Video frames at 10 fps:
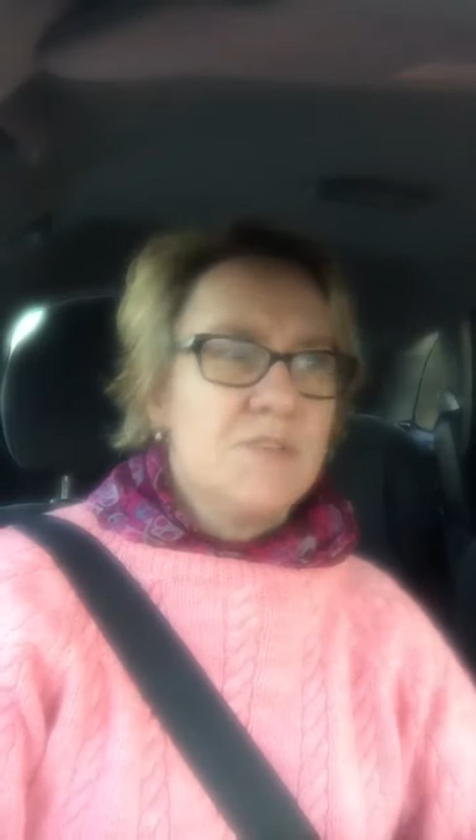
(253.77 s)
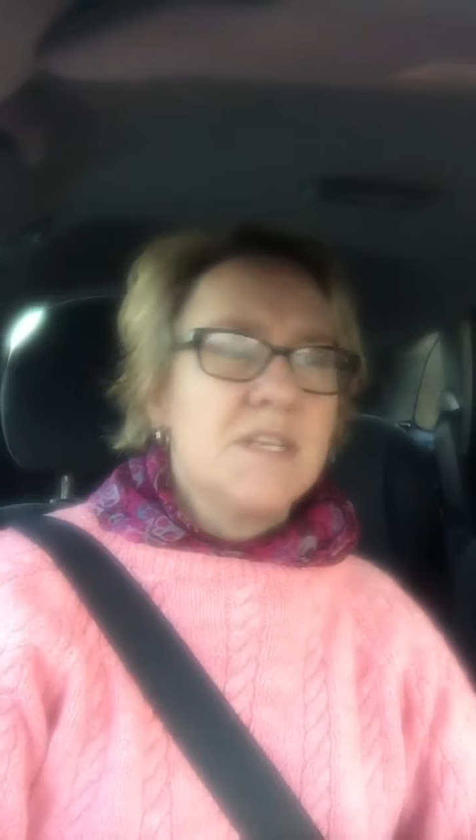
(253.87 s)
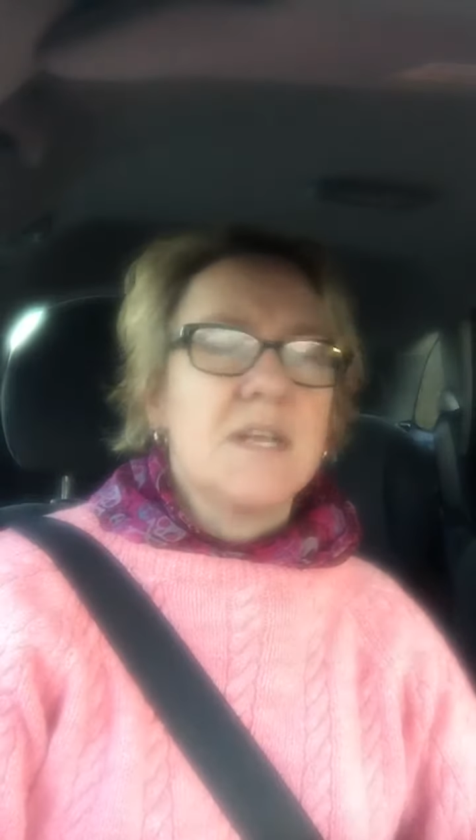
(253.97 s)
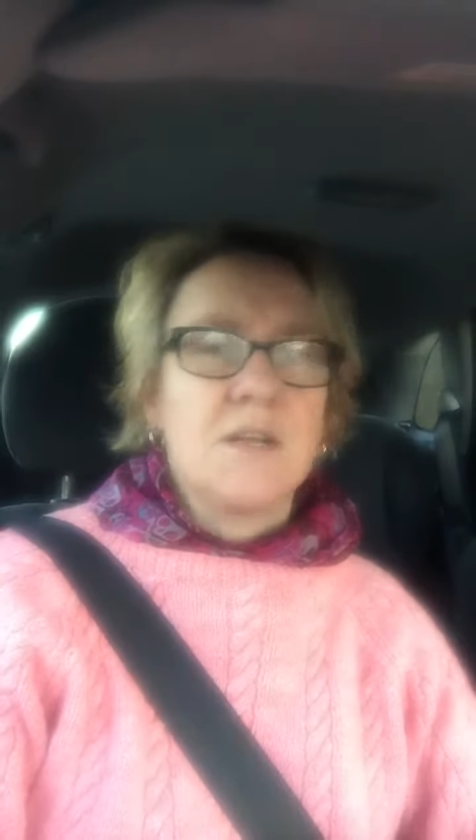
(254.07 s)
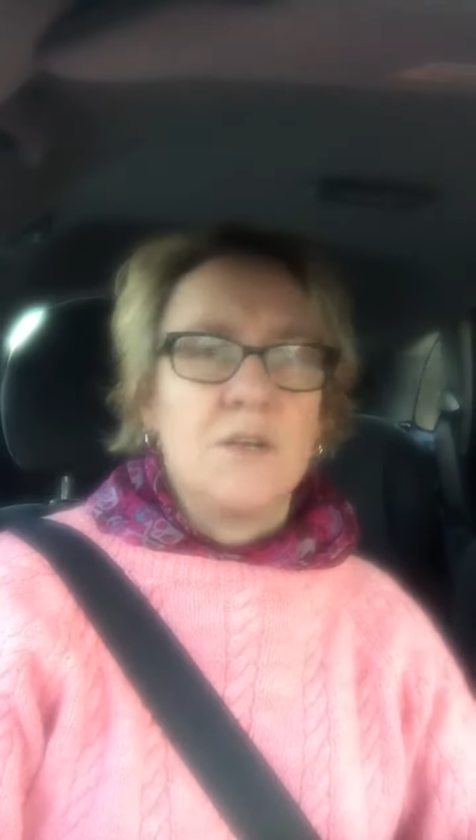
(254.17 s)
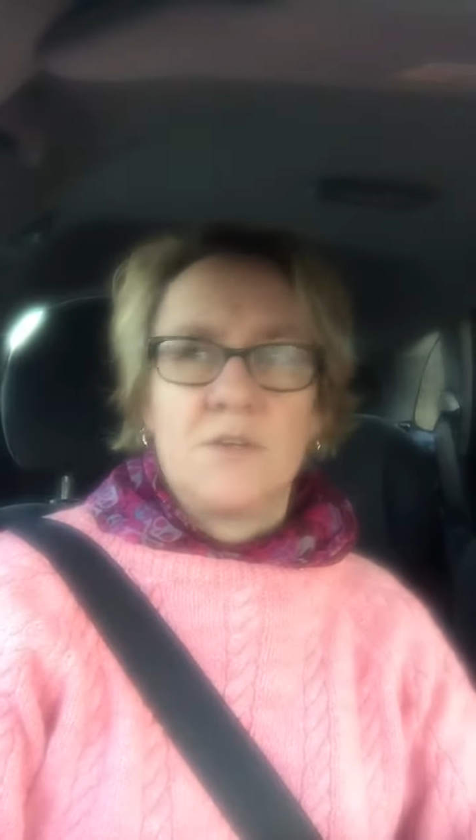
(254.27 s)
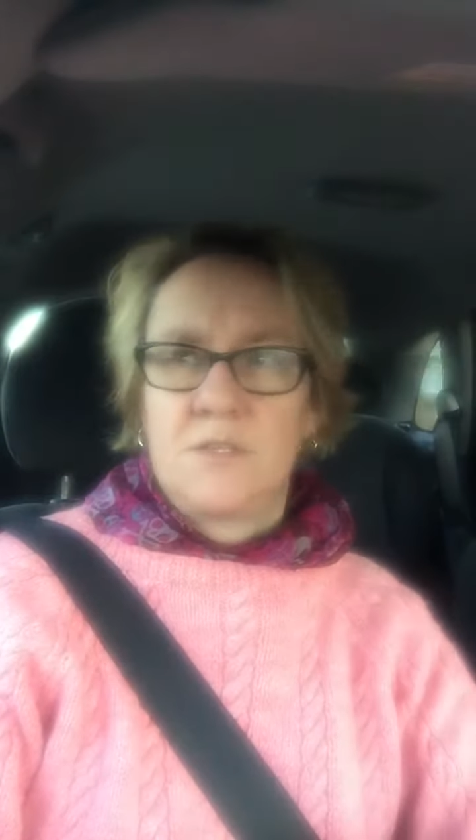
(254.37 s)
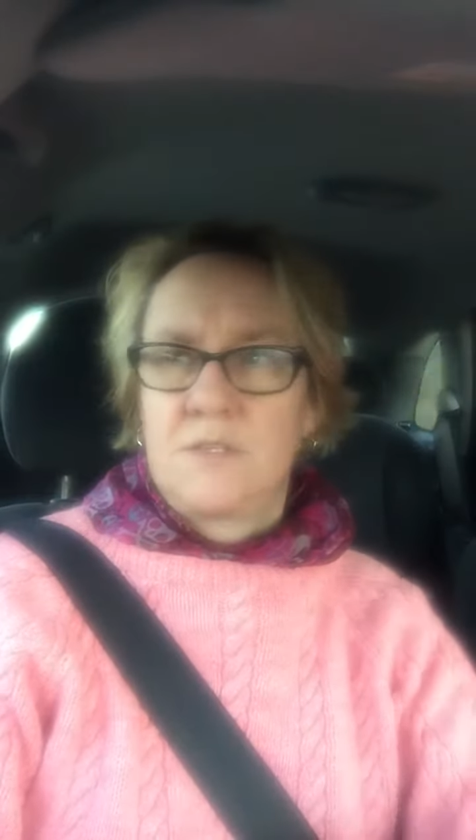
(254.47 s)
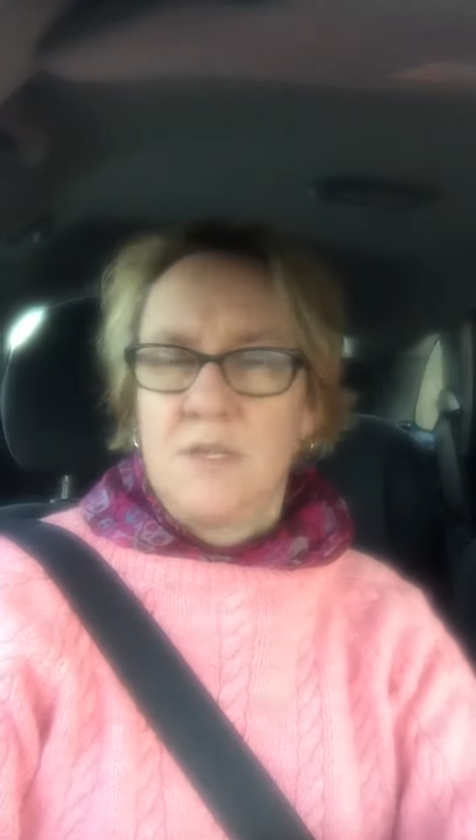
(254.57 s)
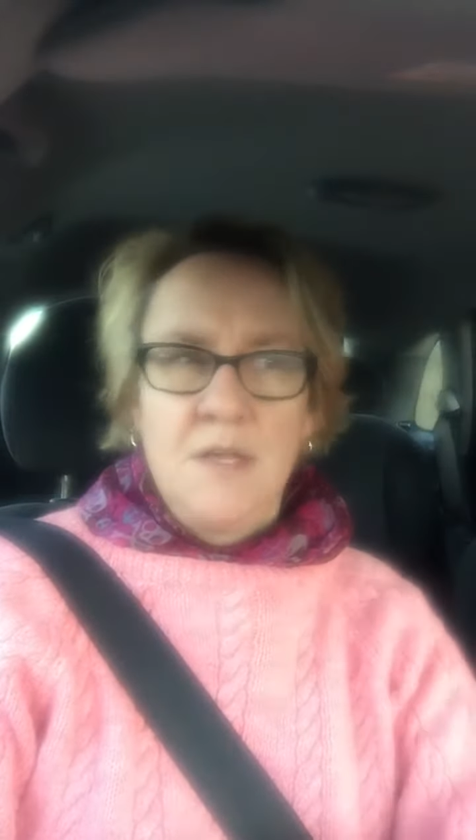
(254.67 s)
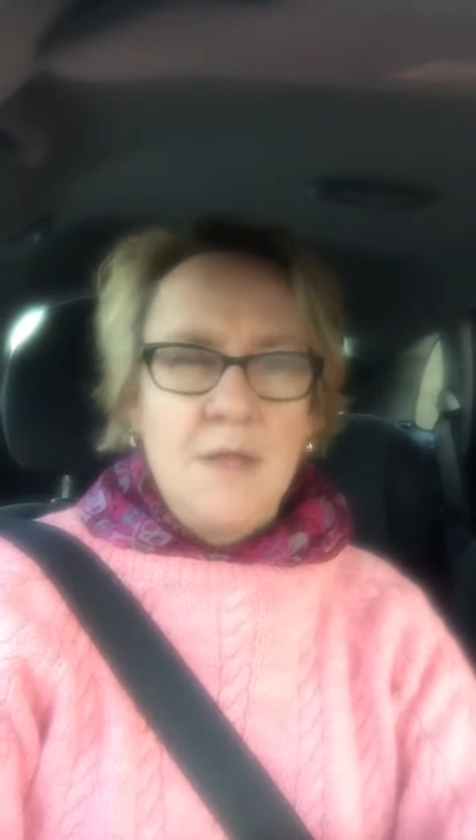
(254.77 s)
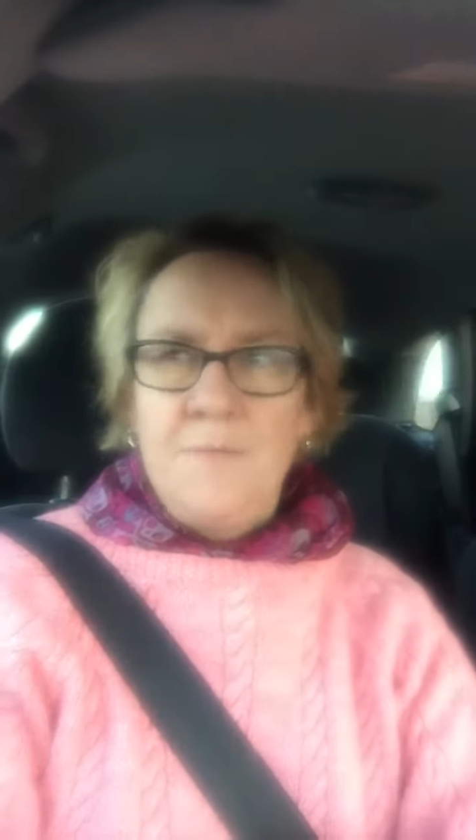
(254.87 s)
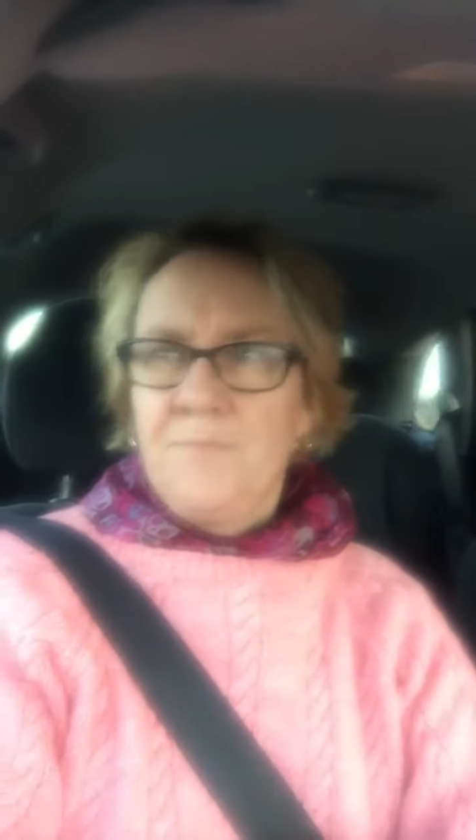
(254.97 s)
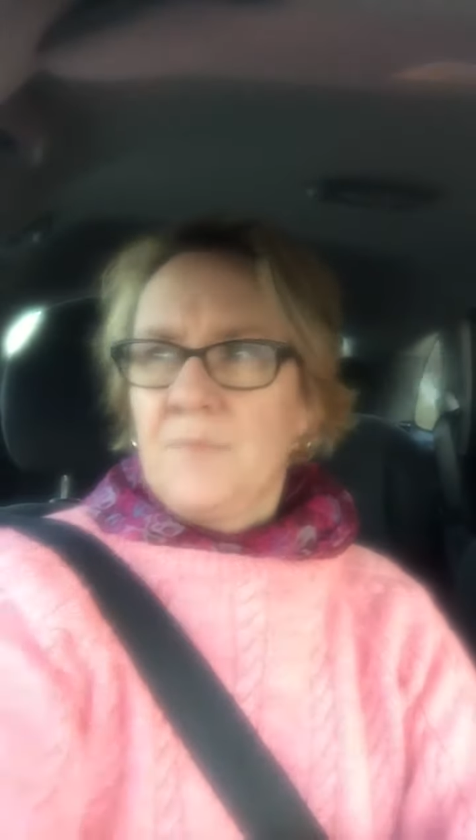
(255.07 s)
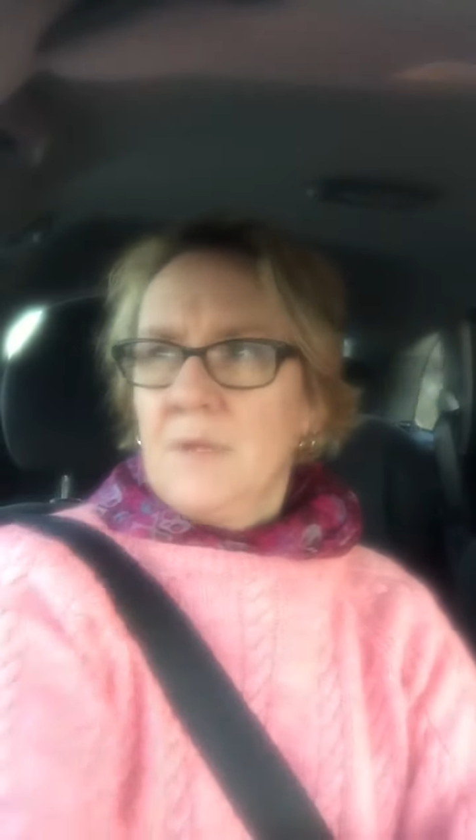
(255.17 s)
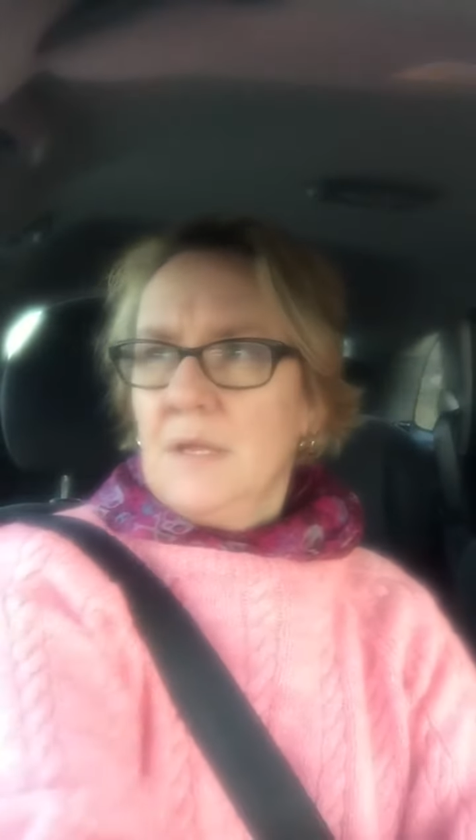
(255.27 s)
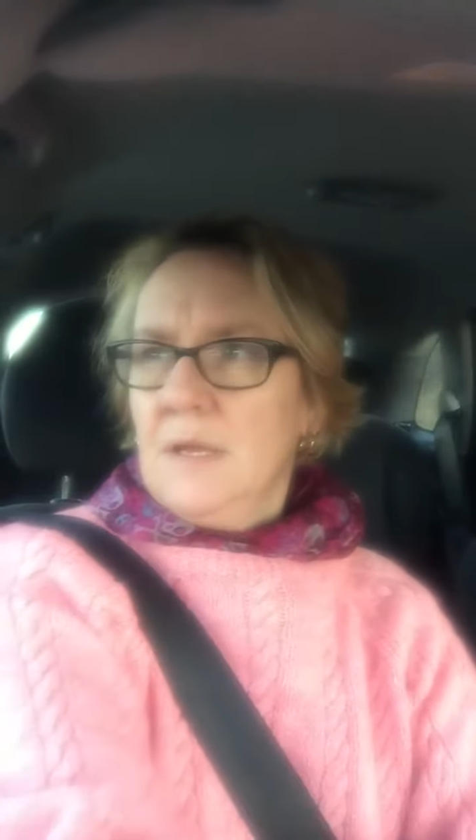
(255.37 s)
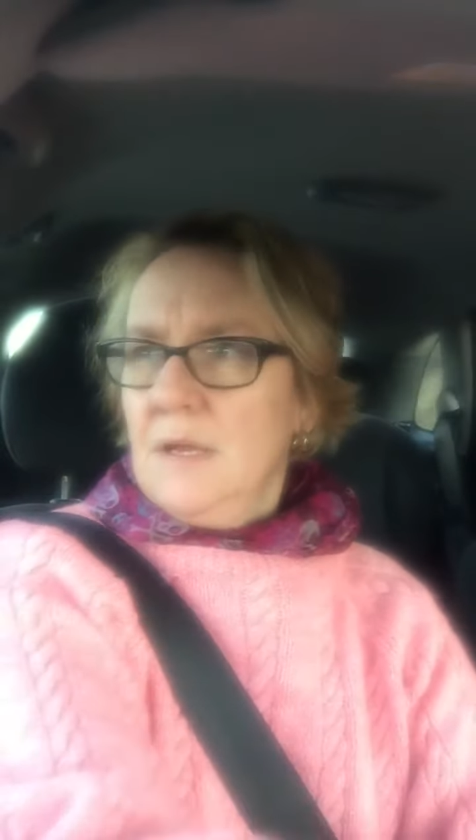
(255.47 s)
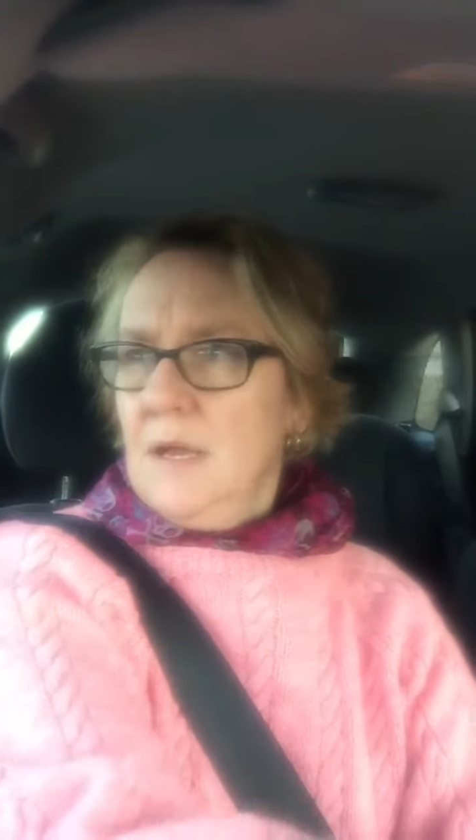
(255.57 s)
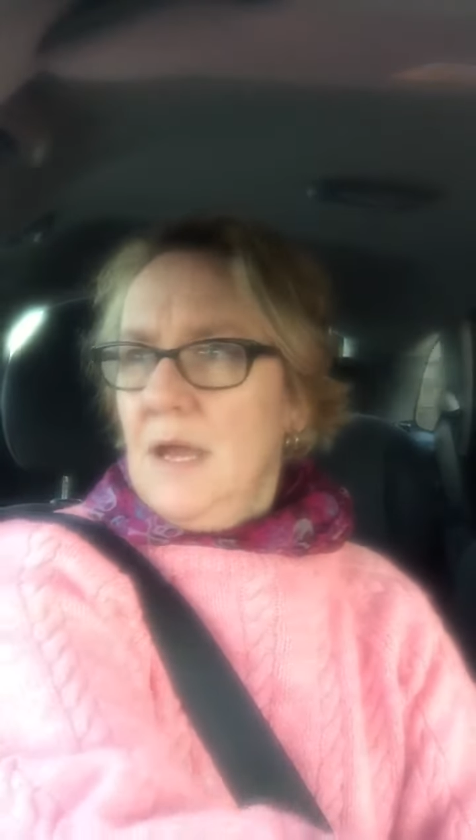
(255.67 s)
ridiculous.
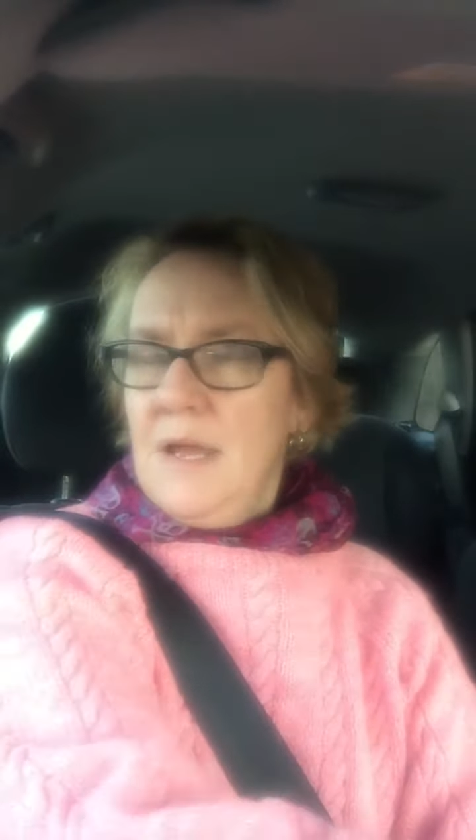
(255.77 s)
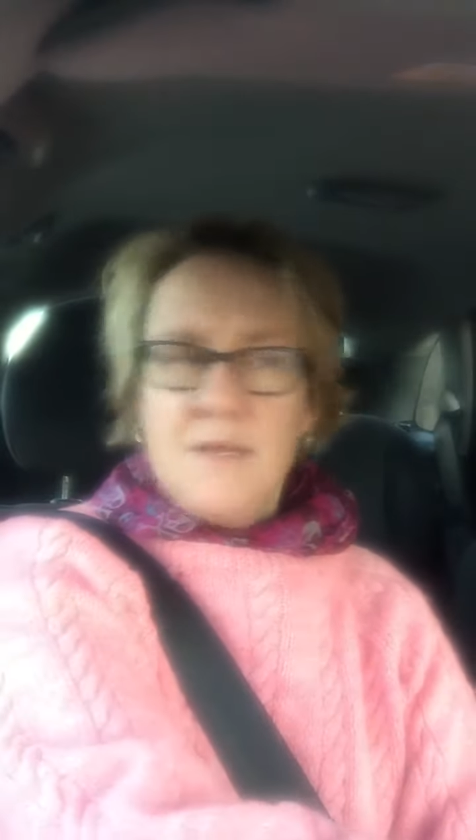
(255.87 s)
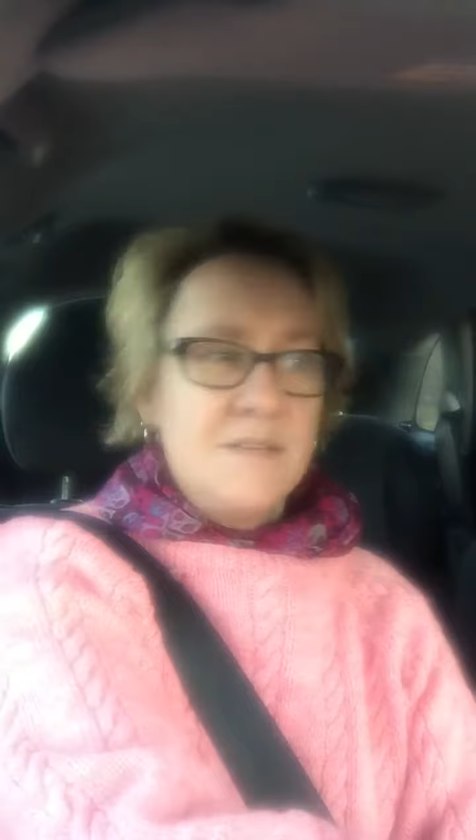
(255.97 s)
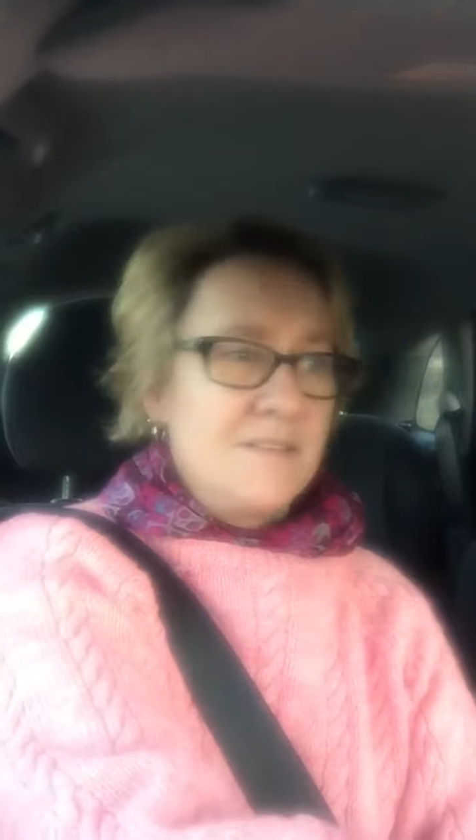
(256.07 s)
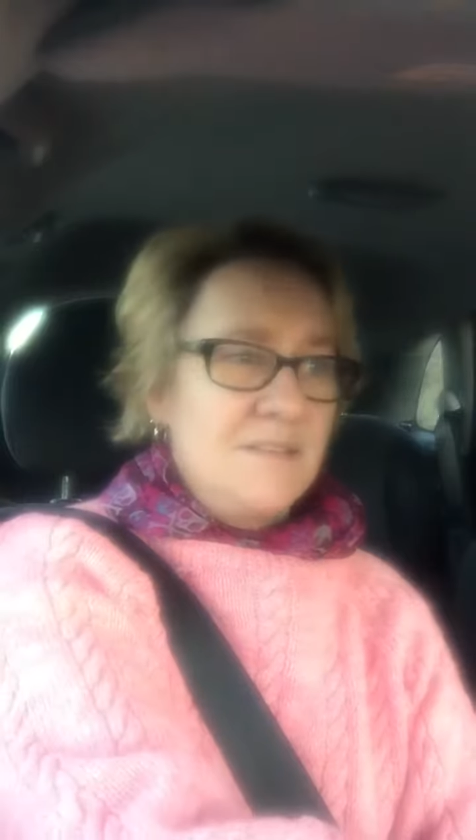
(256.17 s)
And